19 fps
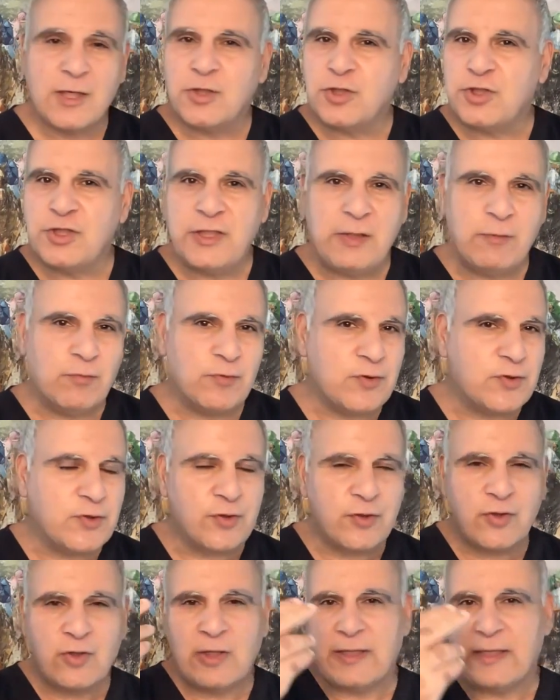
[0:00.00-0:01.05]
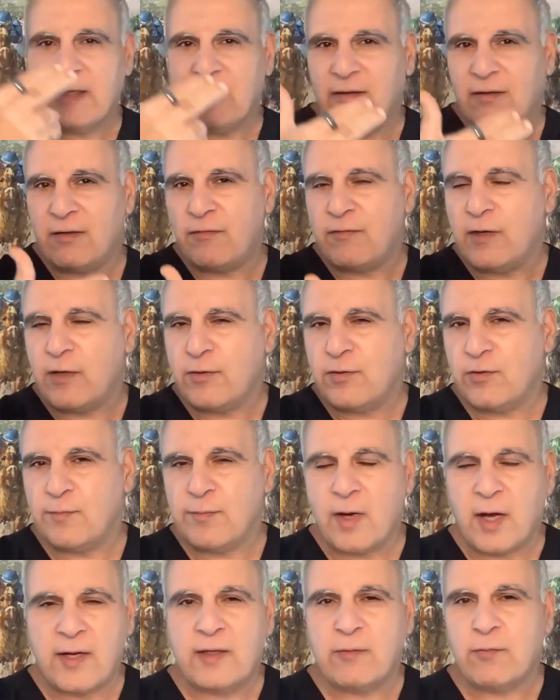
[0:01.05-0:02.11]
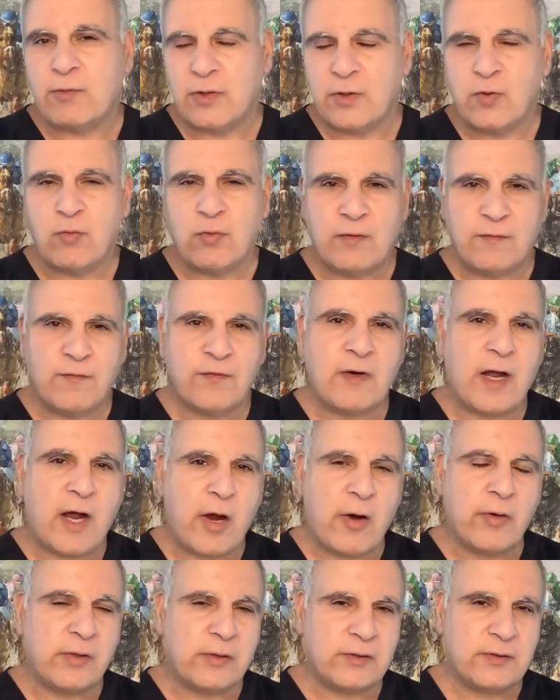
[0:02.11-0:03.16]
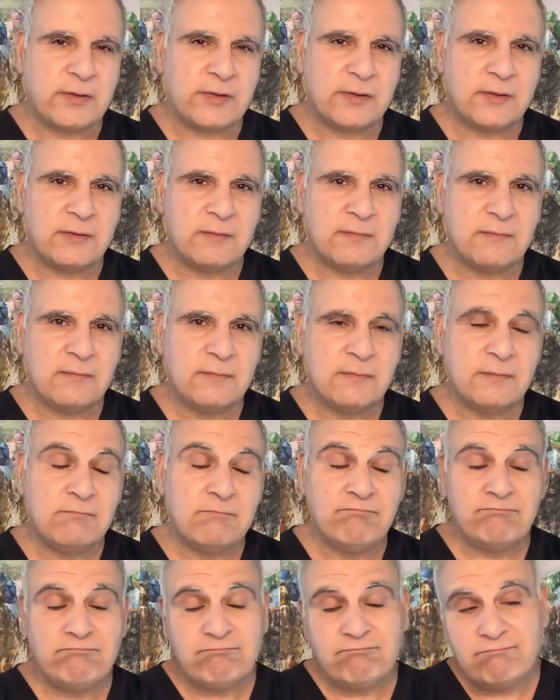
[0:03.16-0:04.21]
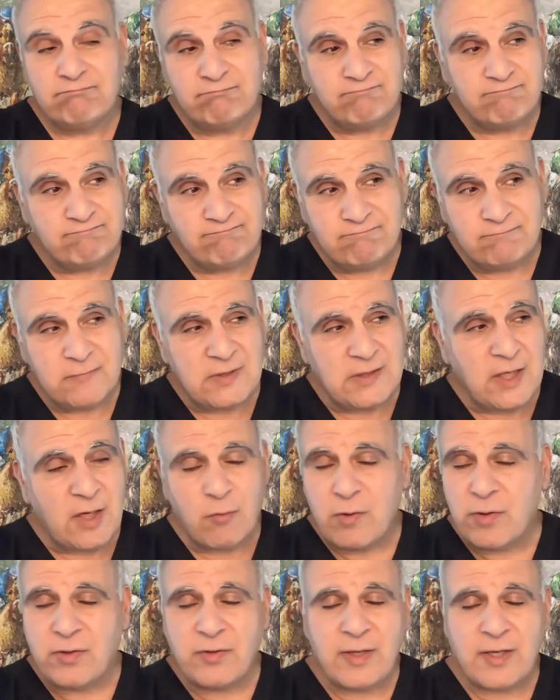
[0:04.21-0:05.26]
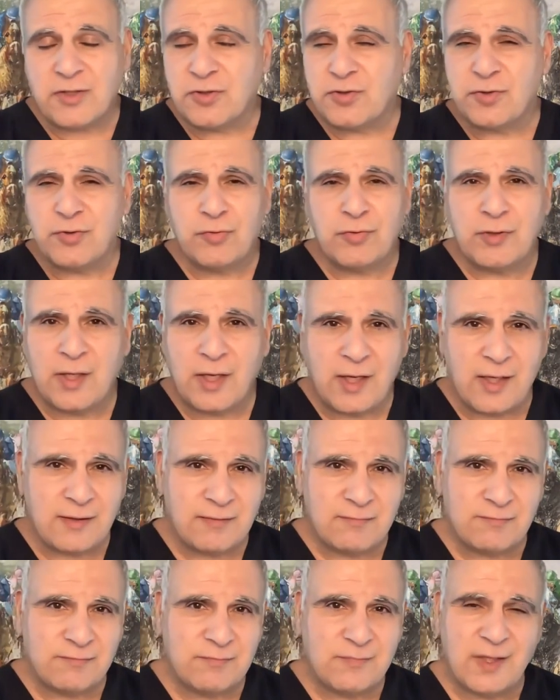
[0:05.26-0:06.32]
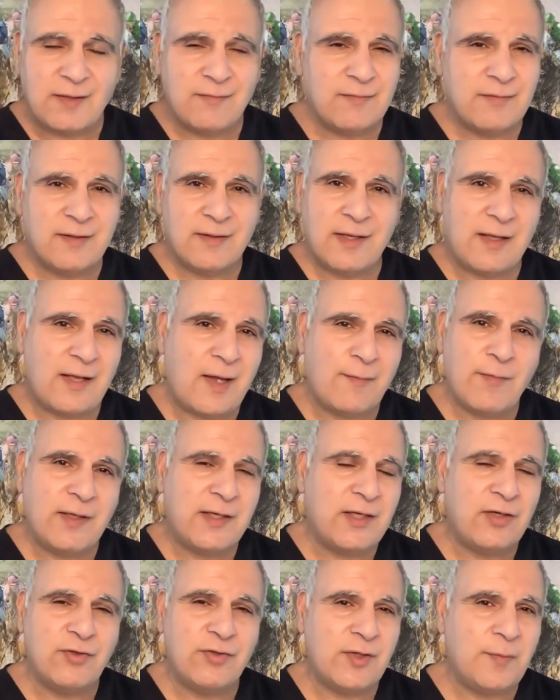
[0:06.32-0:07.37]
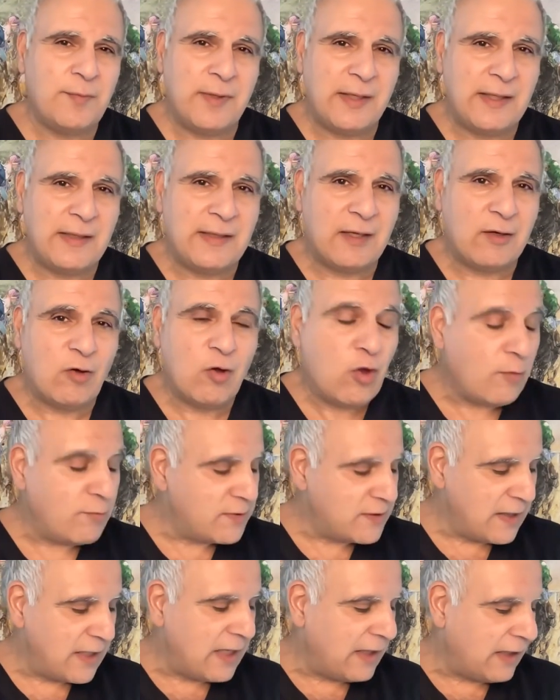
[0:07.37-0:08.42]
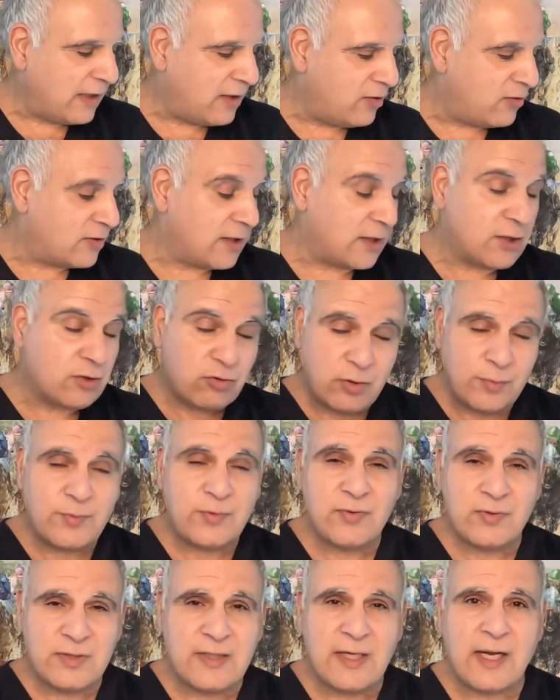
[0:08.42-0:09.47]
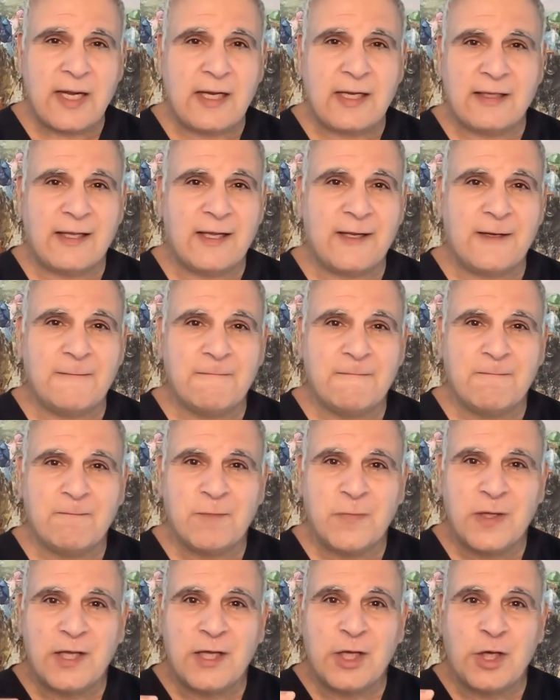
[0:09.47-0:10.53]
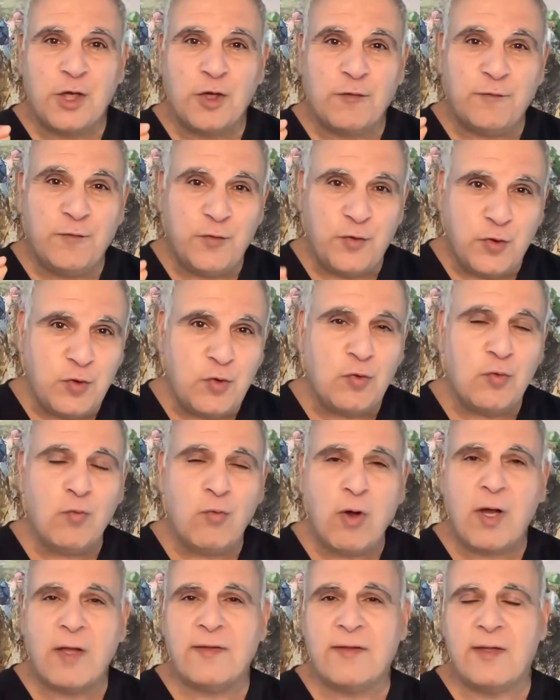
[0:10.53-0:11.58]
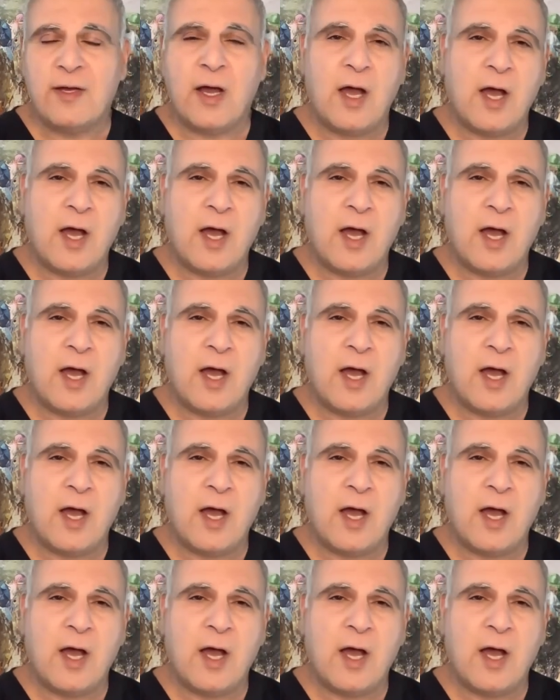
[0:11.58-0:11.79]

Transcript: Qi will circulate around your body within twenty-four hours. Now, whether that's true or not, I'm not here to debate that. All I'm saying here is that Scripture is saying that if you want the